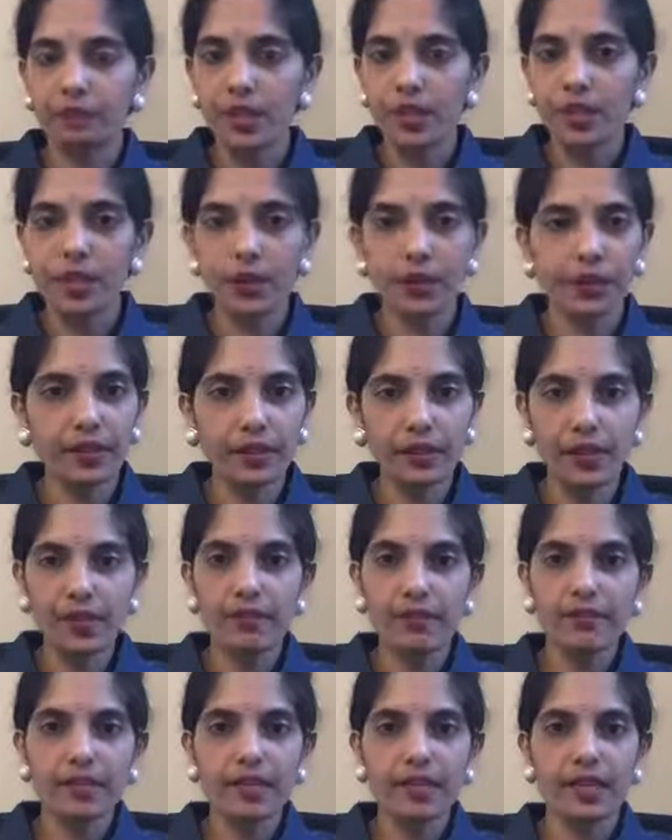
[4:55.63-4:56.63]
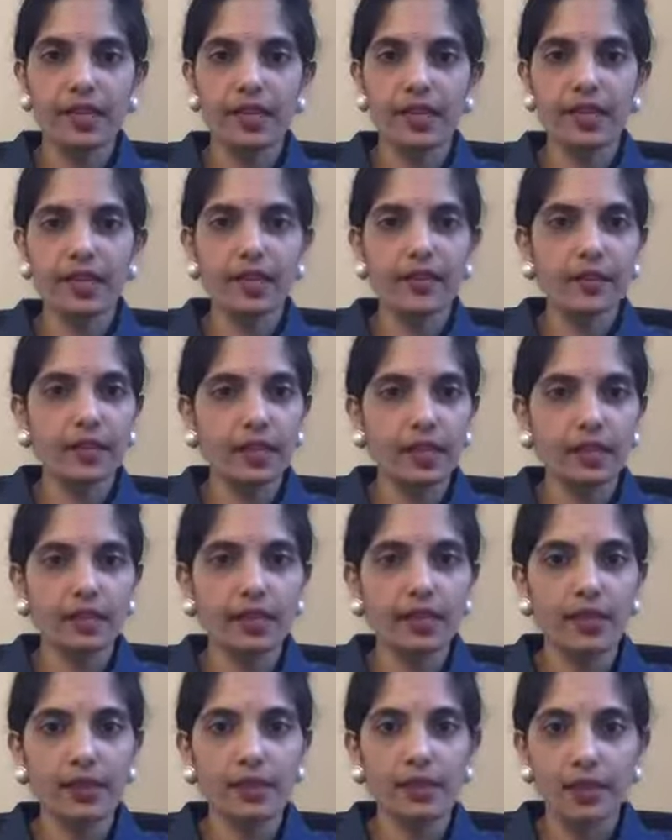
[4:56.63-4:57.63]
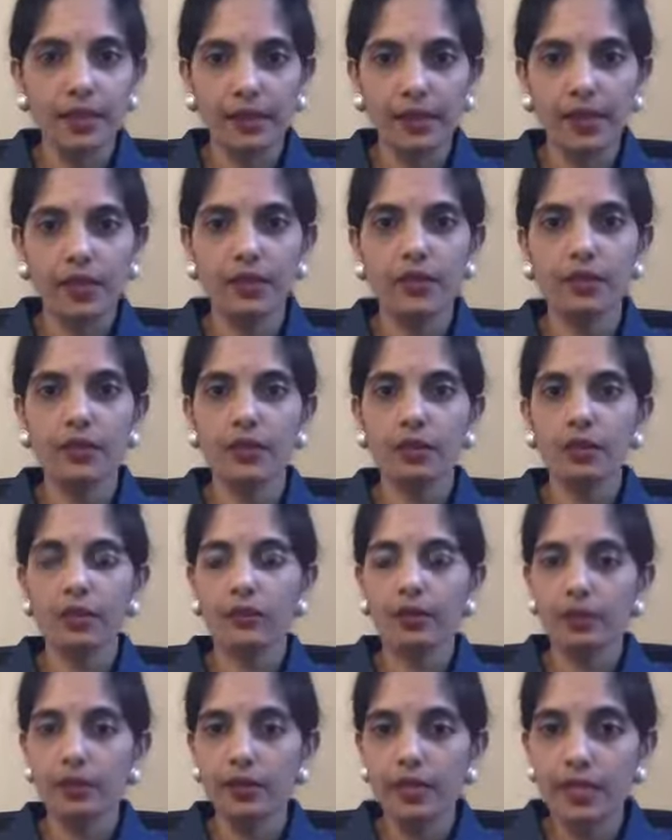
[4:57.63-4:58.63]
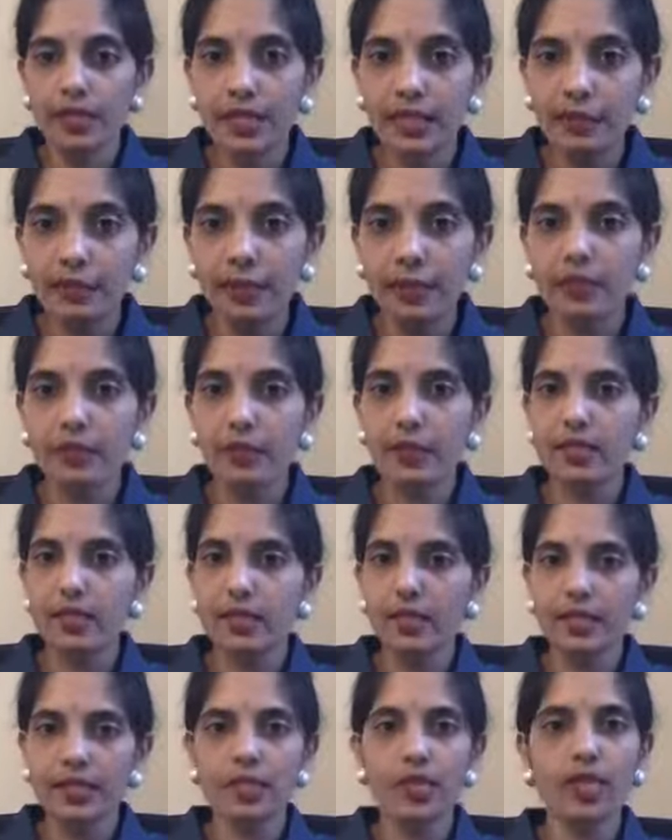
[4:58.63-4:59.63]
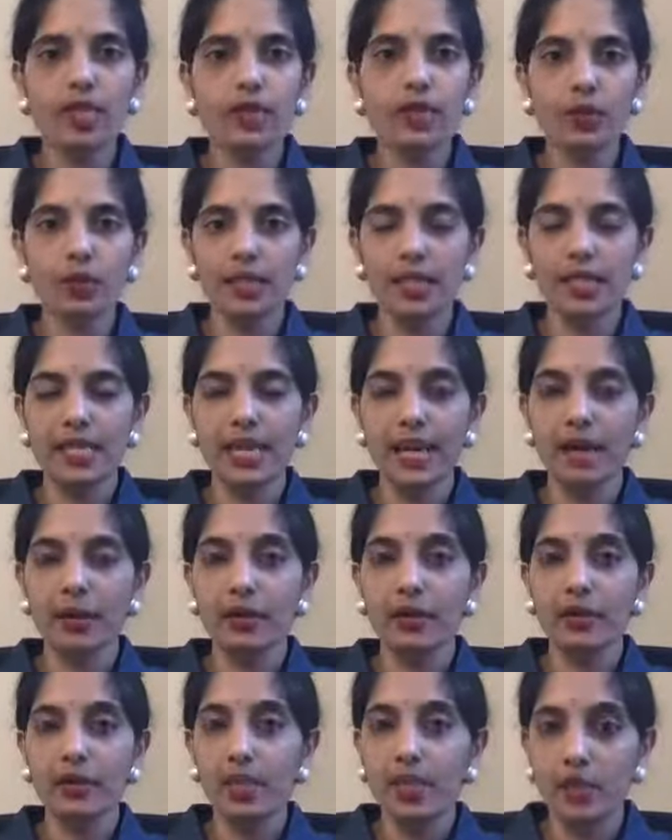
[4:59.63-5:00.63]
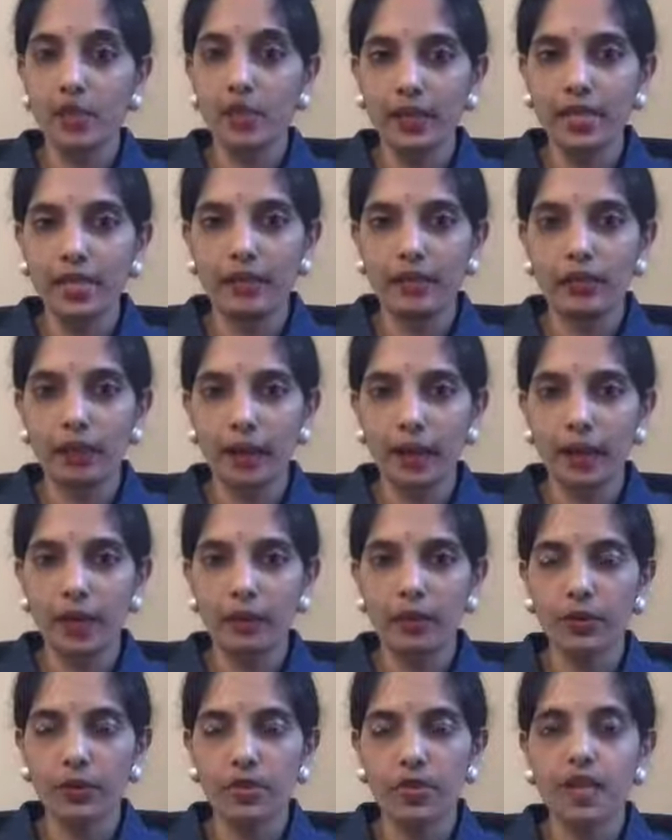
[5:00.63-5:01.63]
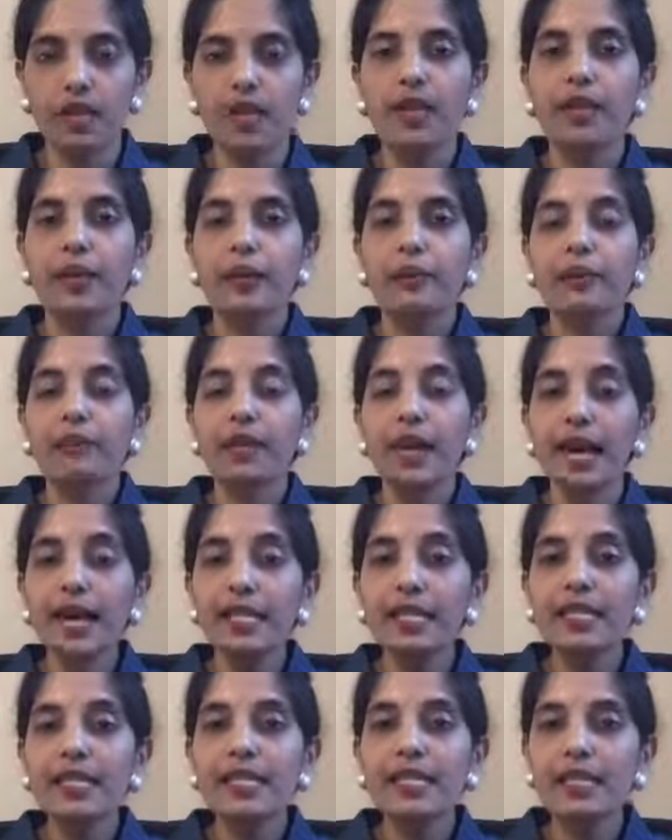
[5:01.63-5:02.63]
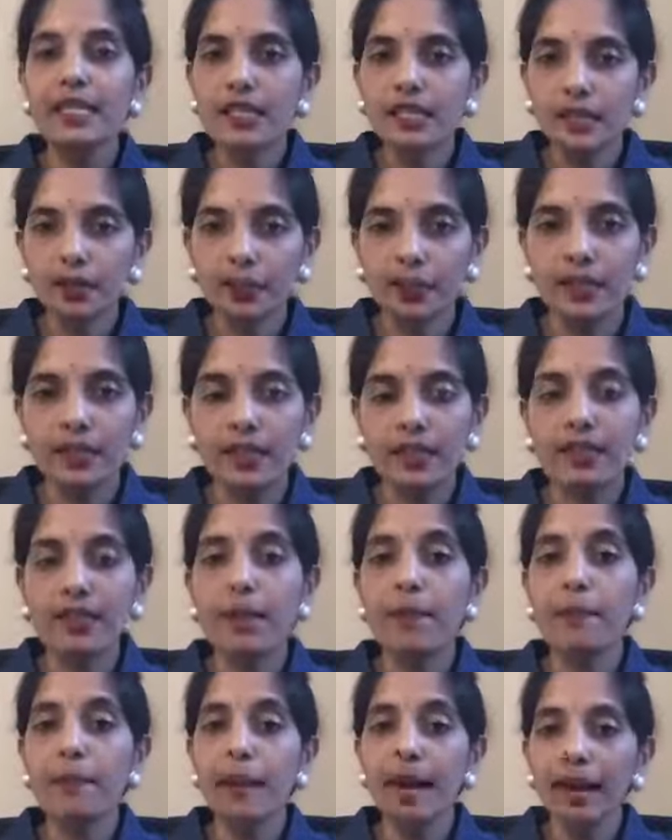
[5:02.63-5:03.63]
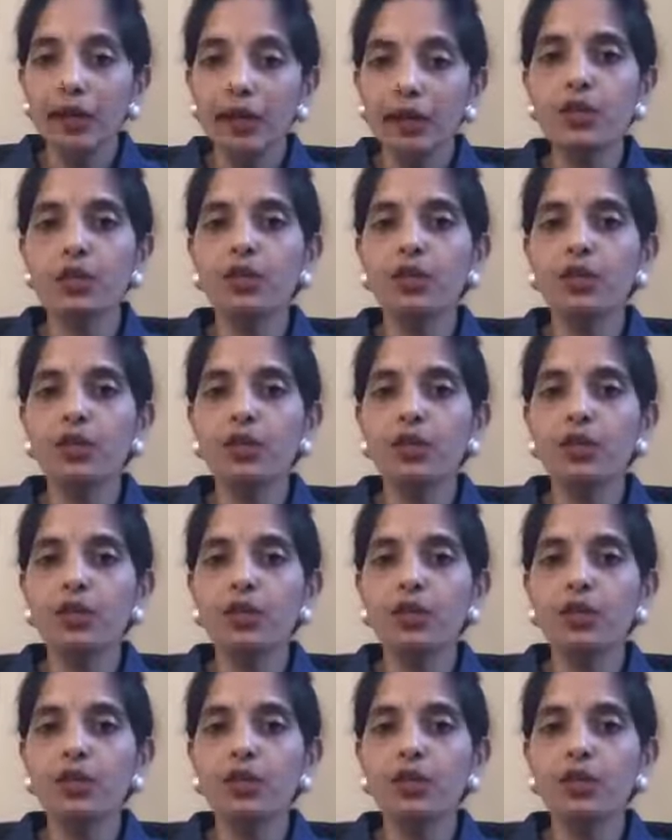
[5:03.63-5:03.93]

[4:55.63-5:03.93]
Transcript: During their infancy, you see that babies are sleeping for 16 to 20 hours in 24 hours, that determines the amount